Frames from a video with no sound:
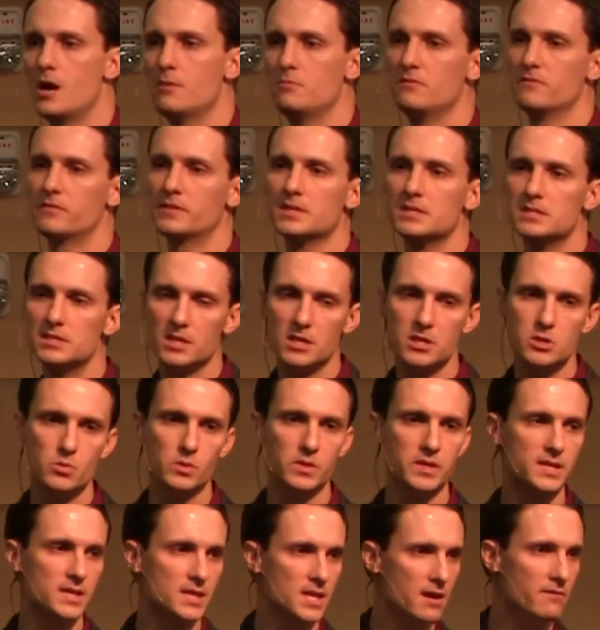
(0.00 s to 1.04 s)
job of
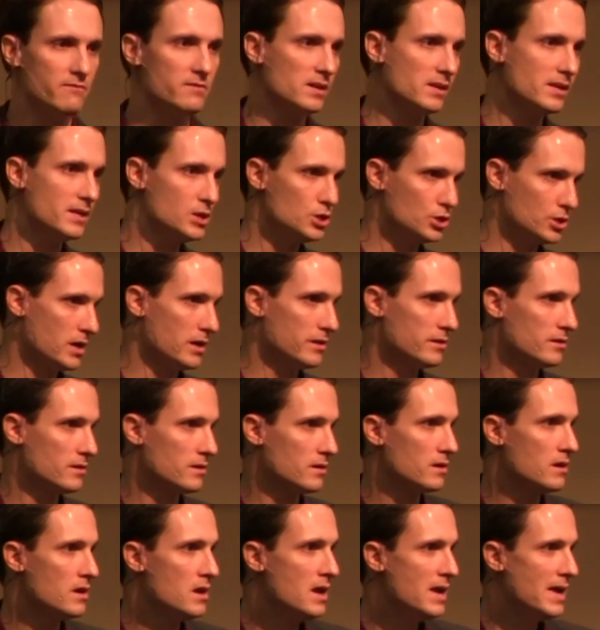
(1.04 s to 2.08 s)
continually loving each
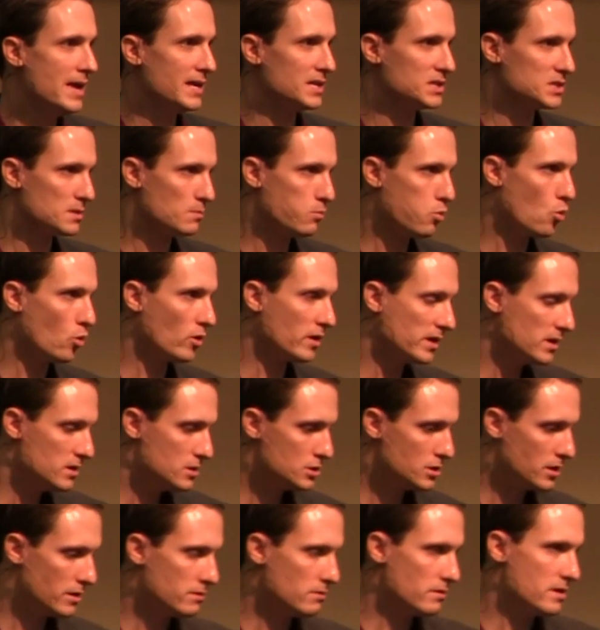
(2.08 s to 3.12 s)
other and supporting
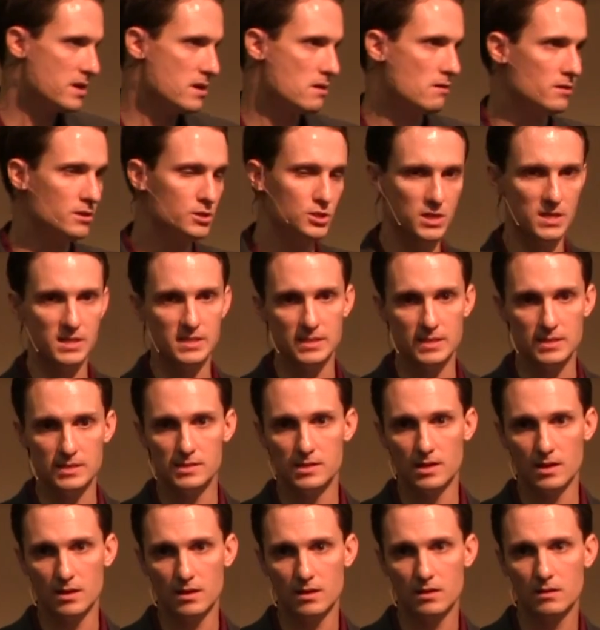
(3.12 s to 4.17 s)
each other here at
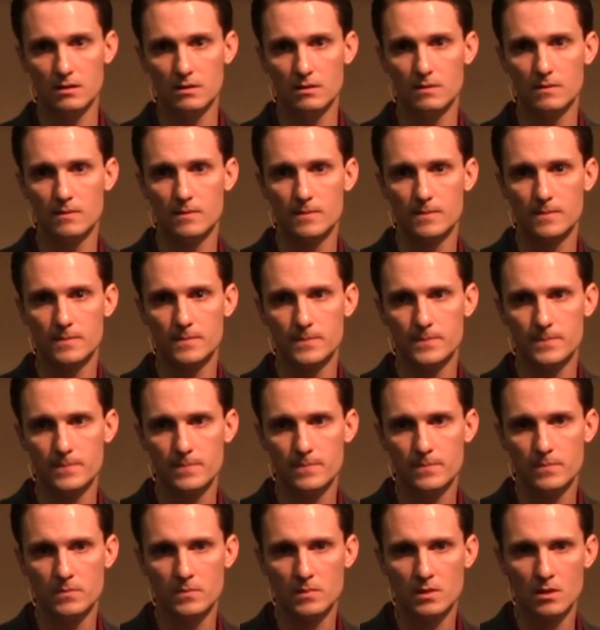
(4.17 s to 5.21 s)
GCC?
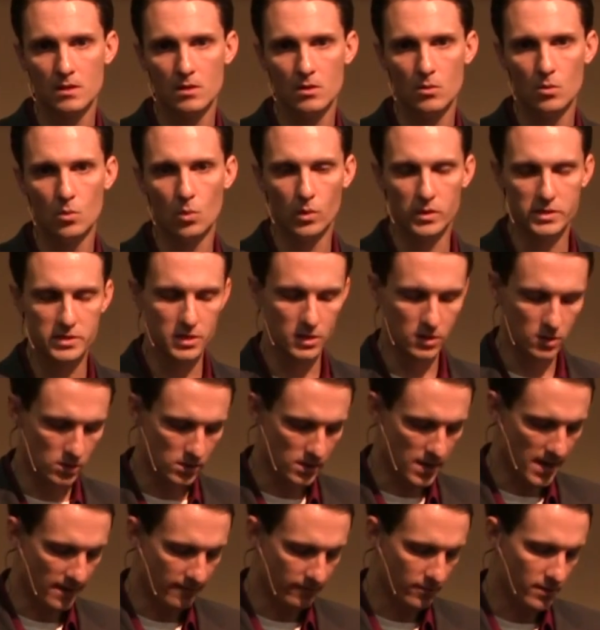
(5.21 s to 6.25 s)
What does it
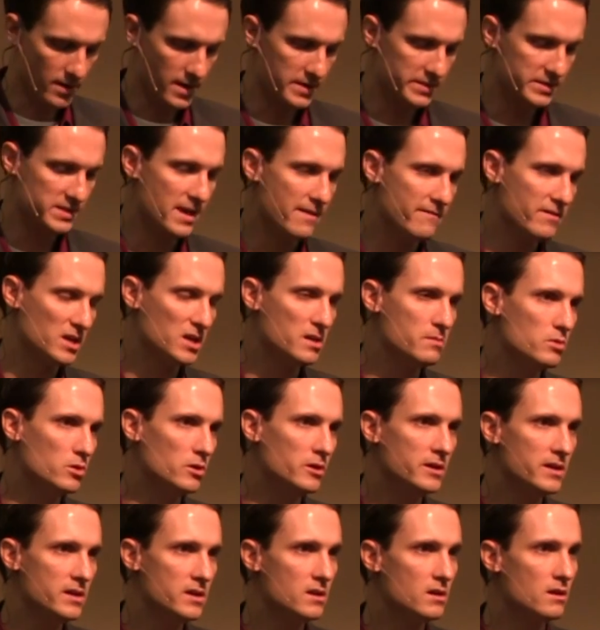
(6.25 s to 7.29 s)
look like for us to have a
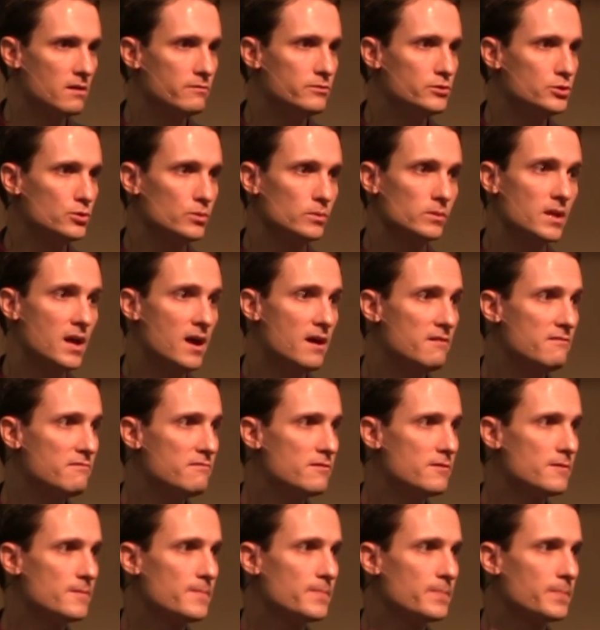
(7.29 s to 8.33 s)
community of true love?
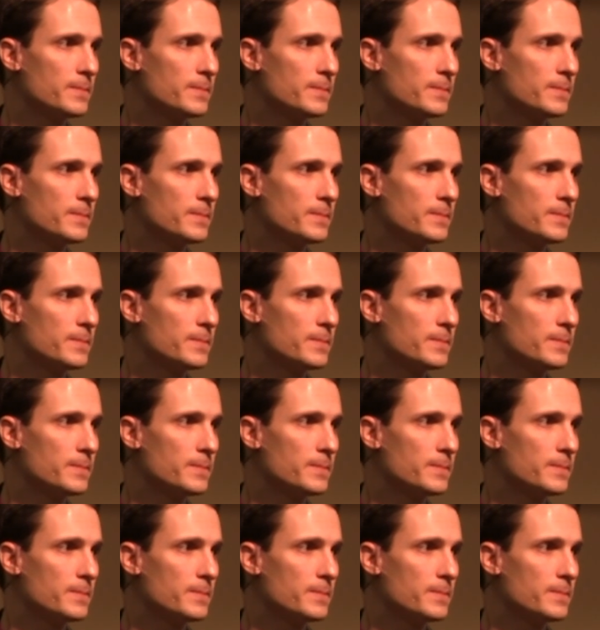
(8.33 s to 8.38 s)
